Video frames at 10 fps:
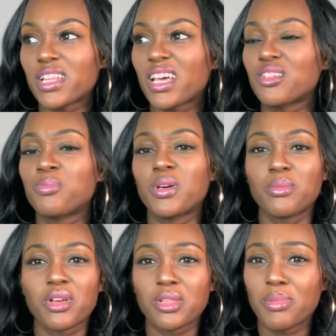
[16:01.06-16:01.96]
like you put them
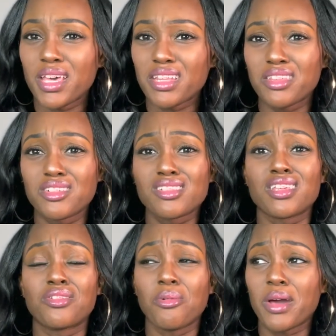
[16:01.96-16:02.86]
on the bed and they're just
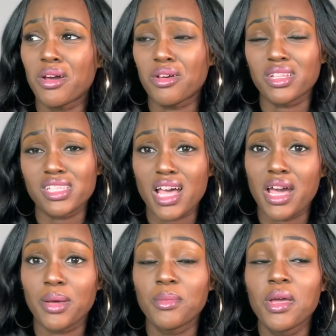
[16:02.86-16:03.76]
in the way all the
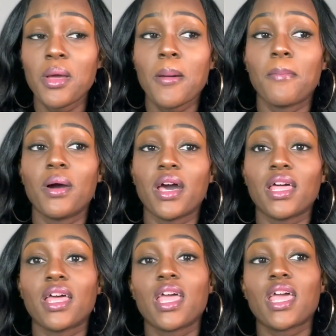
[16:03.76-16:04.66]
time.
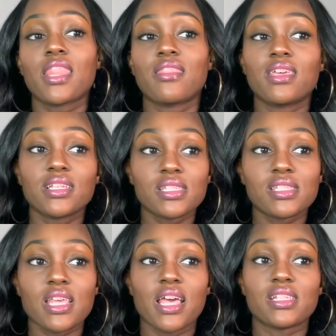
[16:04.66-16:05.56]
But this
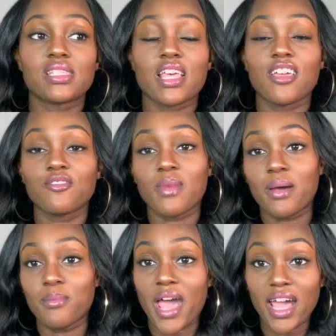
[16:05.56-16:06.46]
has saved my
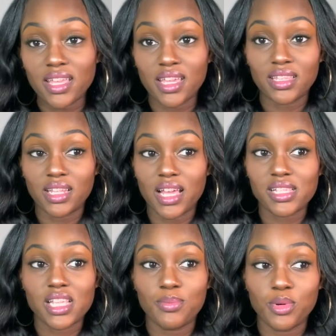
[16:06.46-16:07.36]
back in the
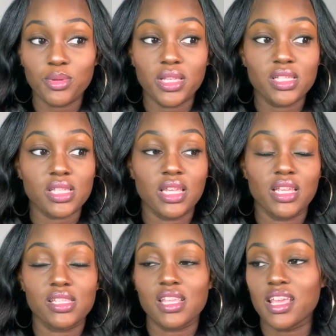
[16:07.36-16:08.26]
last couple weeks. It
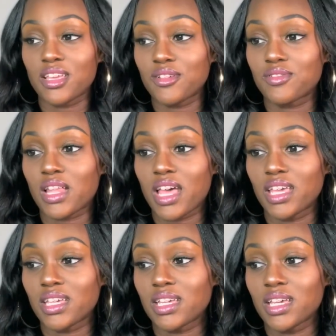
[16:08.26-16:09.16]
has saved
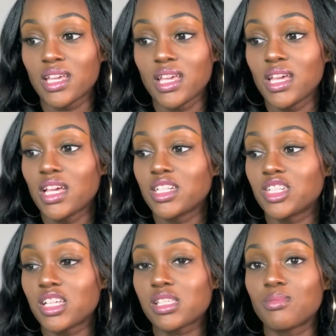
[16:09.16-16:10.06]
like
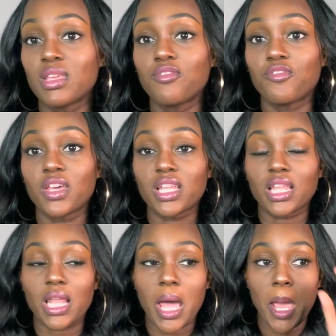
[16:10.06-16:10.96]
just me feeling
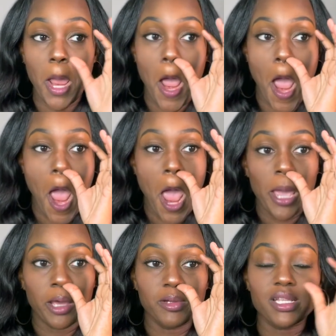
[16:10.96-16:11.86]
like
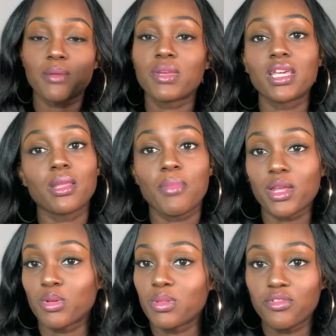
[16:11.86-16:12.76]
it was like me and the bed
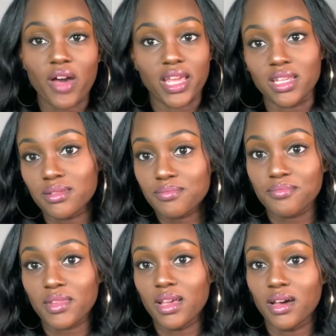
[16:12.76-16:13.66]
would be fighting
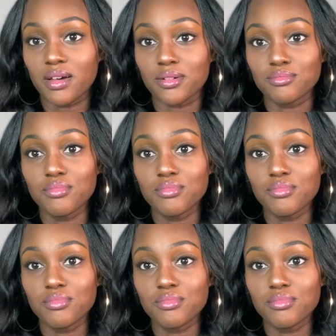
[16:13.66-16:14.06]
um,